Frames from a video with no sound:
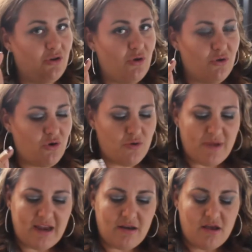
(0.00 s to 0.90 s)
know they're
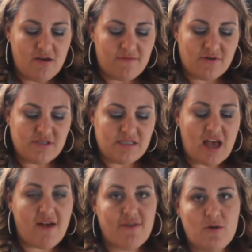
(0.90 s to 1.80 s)
homemade versus
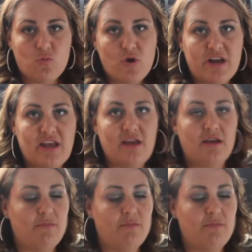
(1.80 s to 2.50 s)
having them runny,